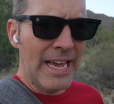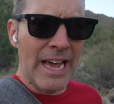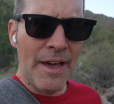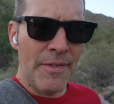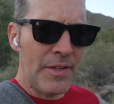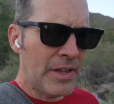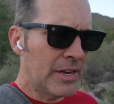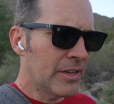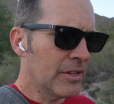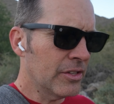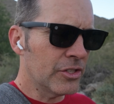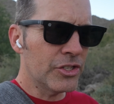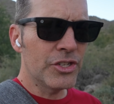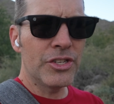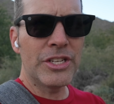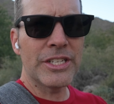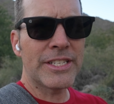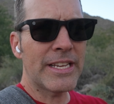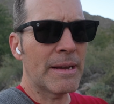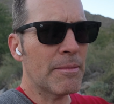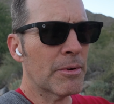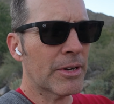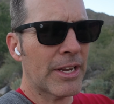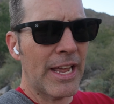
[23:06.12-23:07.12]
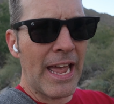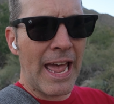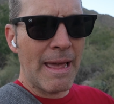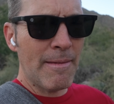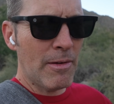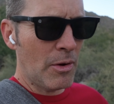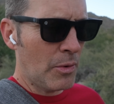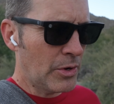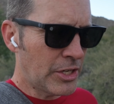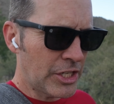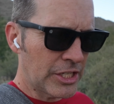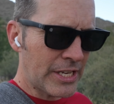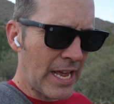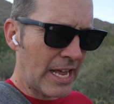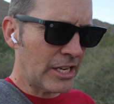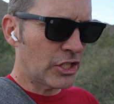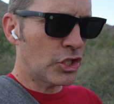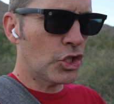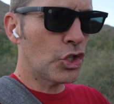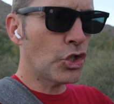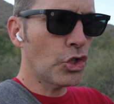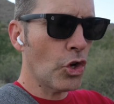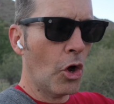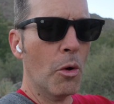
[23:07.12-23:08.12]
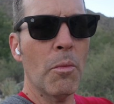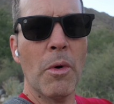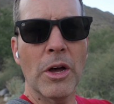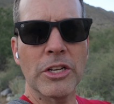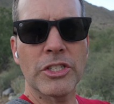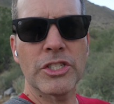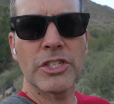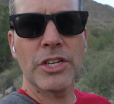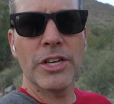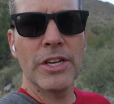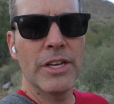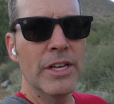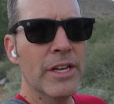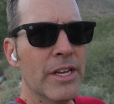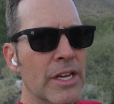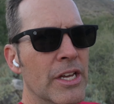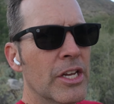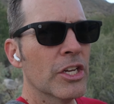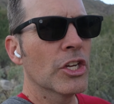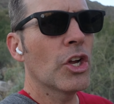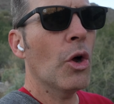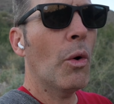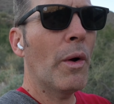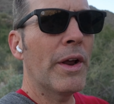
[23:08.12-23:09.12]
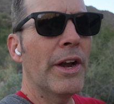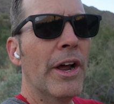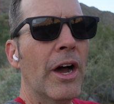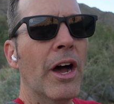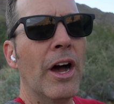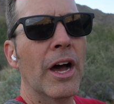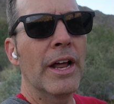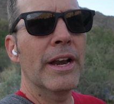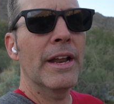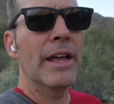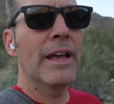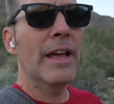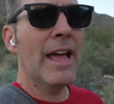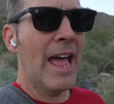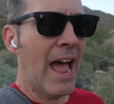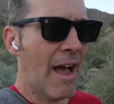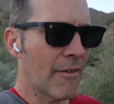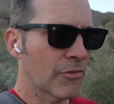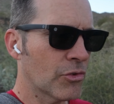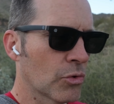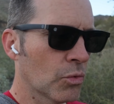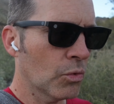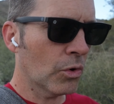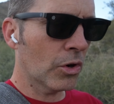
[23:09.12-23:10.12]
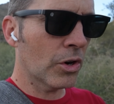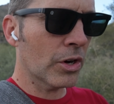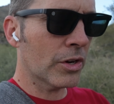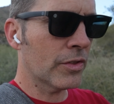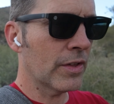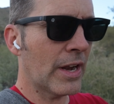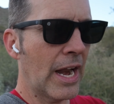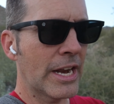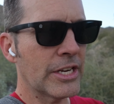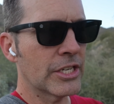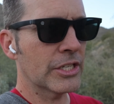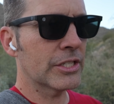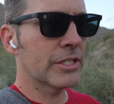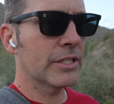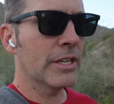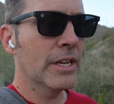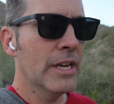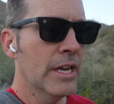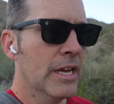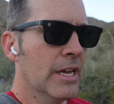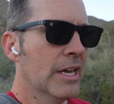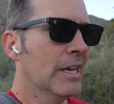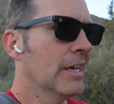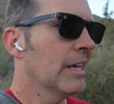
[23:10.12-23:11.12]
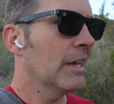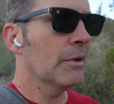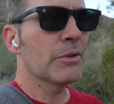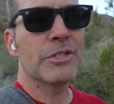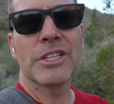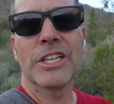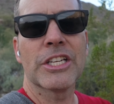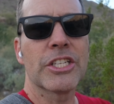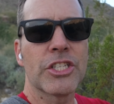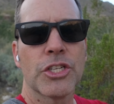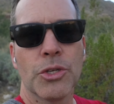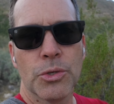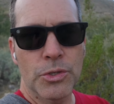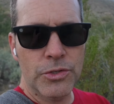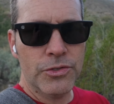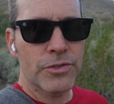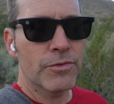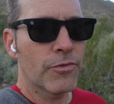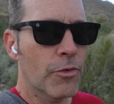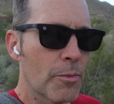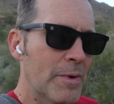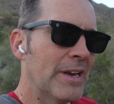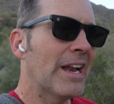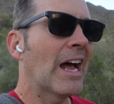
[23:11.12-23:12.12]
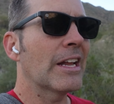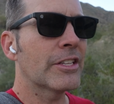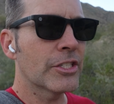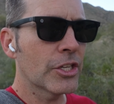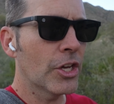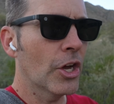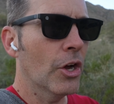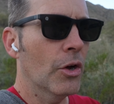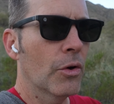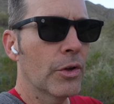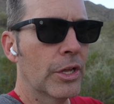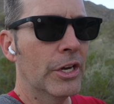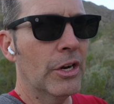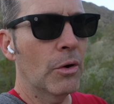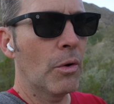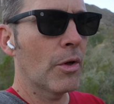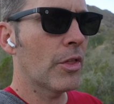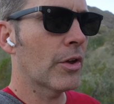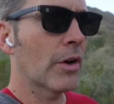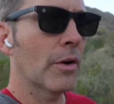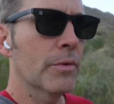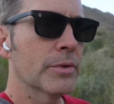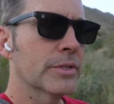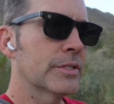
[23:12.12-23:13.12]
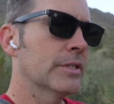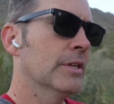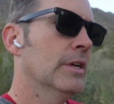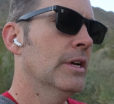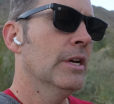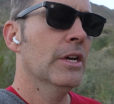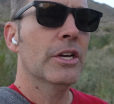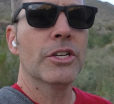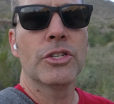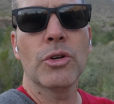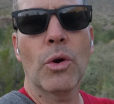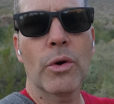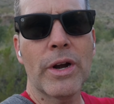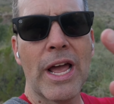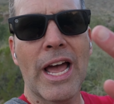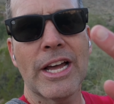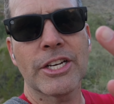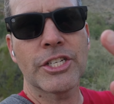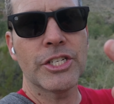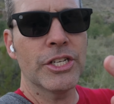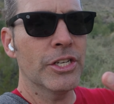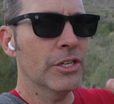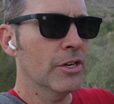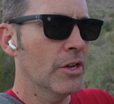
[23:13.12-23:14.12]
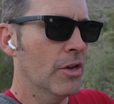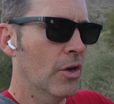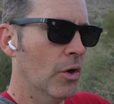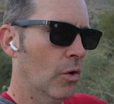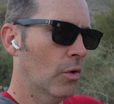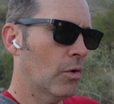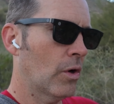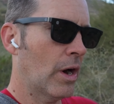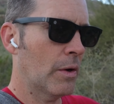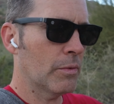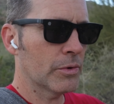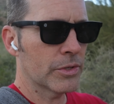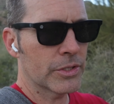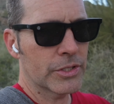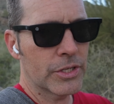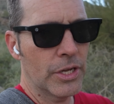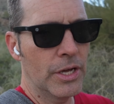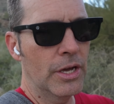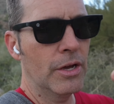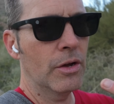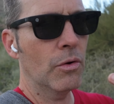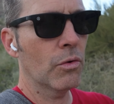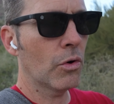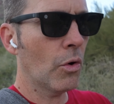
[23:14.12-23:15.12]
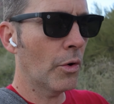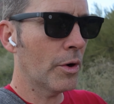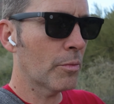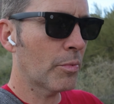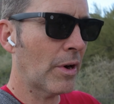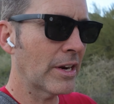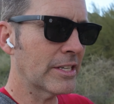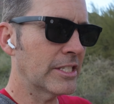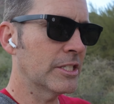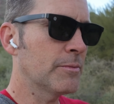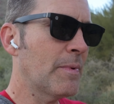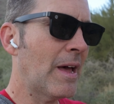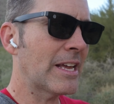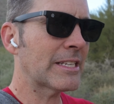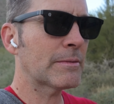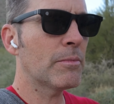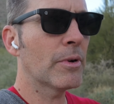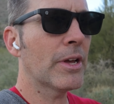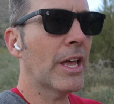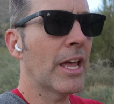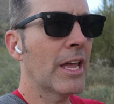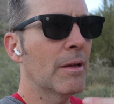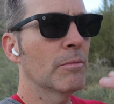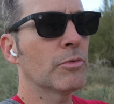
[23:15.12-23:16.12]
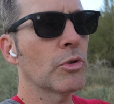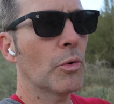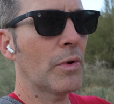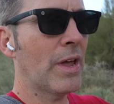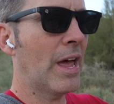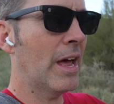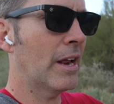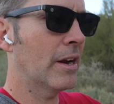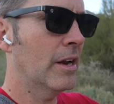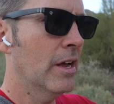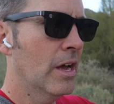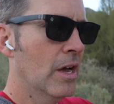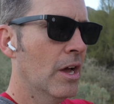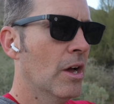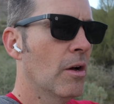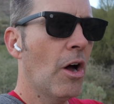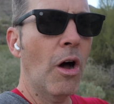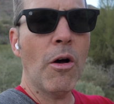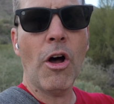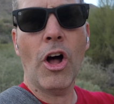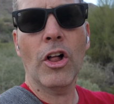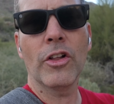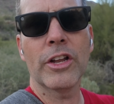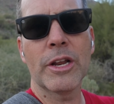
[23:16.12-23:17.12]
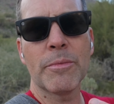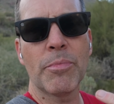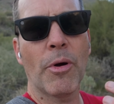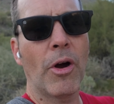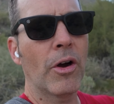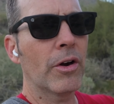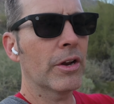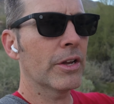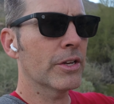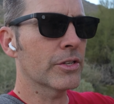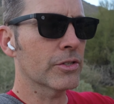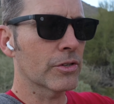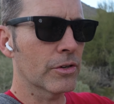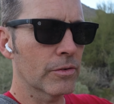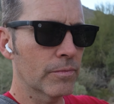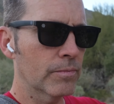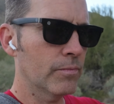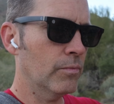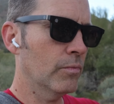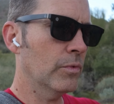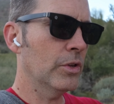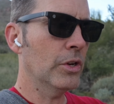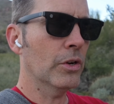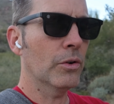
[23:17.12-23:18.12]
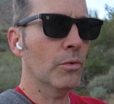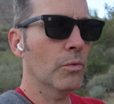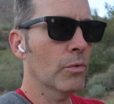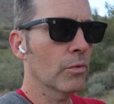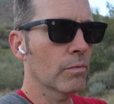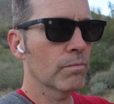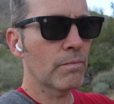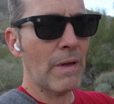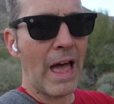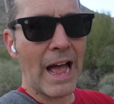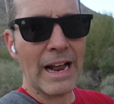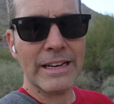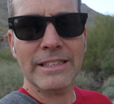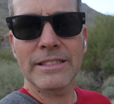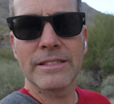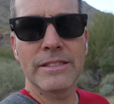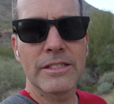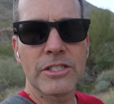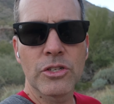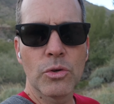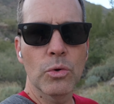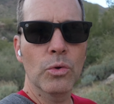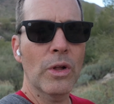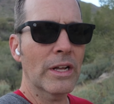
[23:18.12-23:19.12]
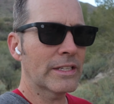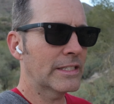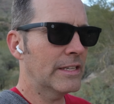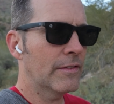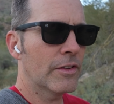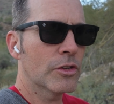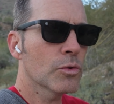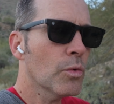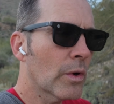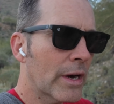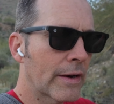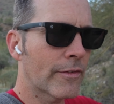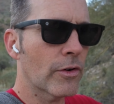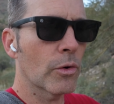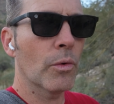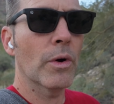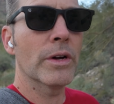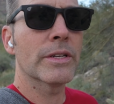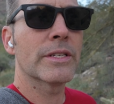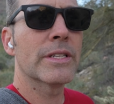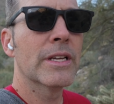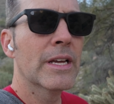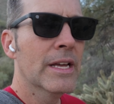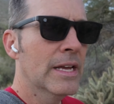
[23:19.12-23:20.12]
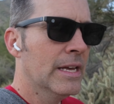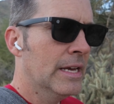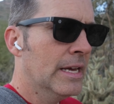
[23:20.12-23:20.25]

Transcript: And then December came and we just had so much going on after work that it was an excuse for me not to go. You know, whether I was door dashing or I was going to Bryce's basketball games or we had holiday parties or, you know, school activities, whatever it was